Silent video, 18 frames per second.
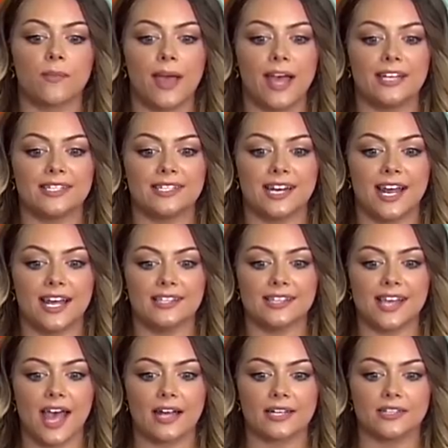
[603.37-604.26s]
from
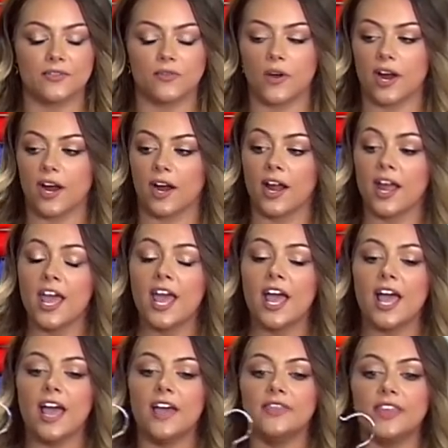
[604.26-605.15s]
S&S Activewear,
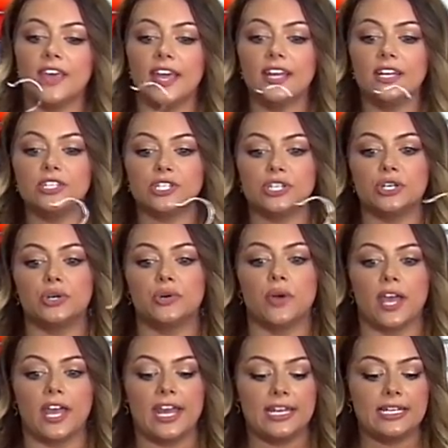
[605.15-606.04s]
and they
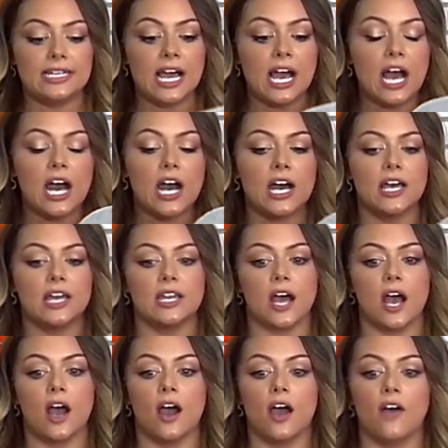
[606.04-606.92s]
do a
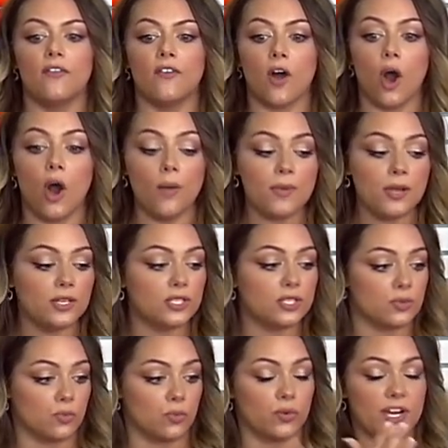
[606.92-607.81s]
ton of
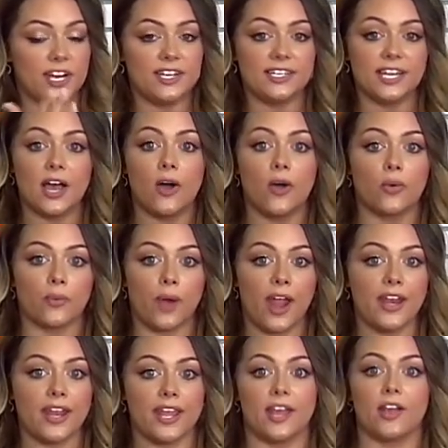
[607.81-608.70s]
almost
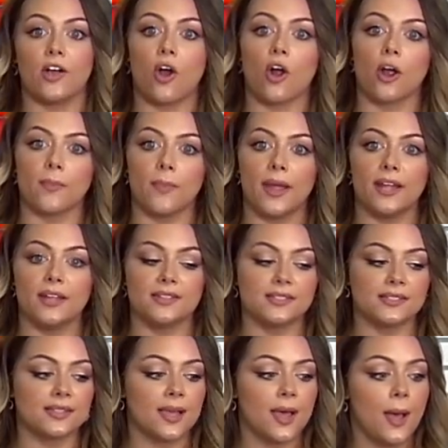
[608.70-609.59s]
retail-ready
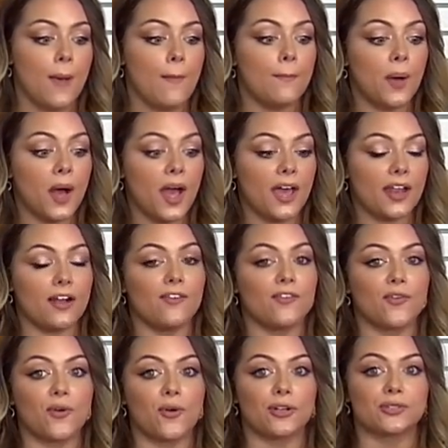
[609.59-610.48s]
garments. But
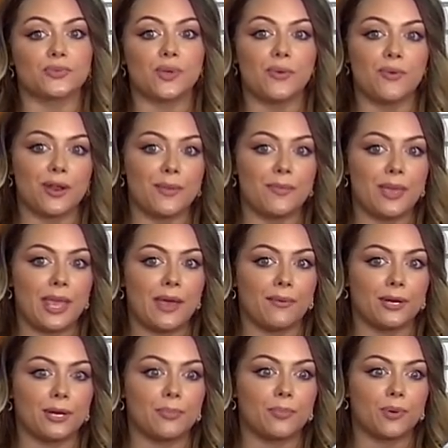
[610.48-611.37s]
of course, we want to be
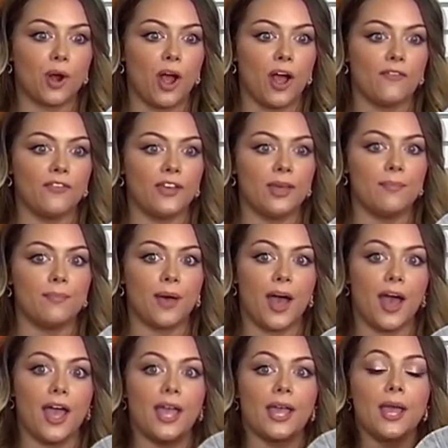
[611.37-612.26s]
able to profit
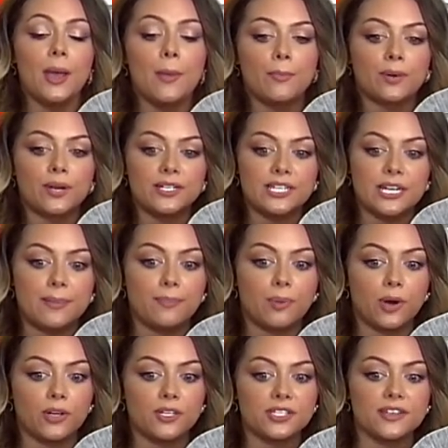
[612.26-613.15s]
by printing
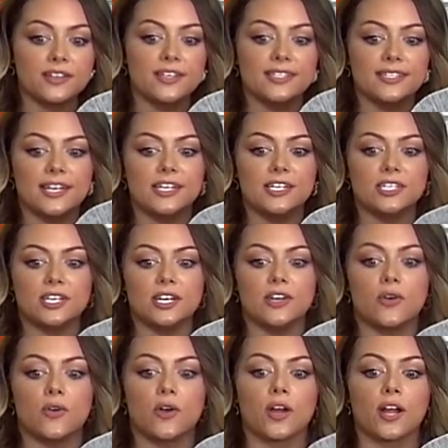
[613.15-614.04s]

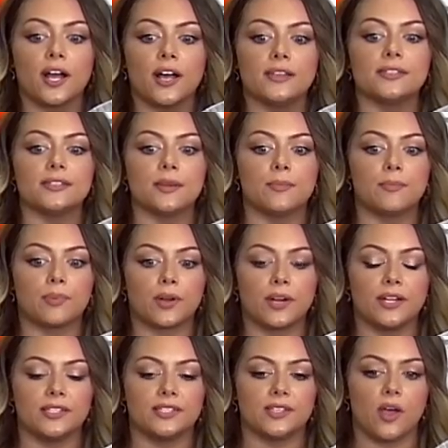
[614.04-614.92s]
personalization or custom
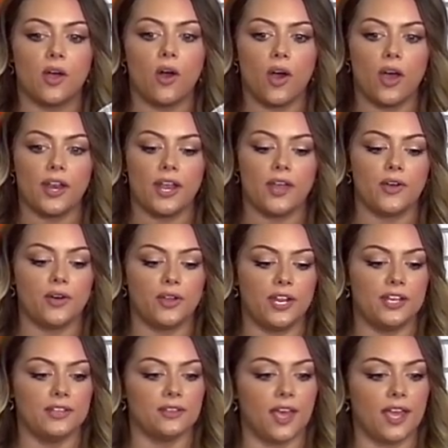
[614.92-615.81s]
prints on a
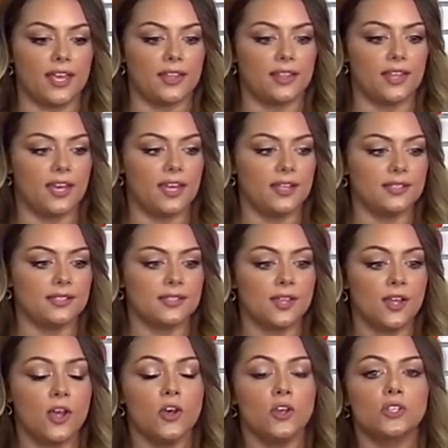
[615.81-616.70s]
hoodie like this.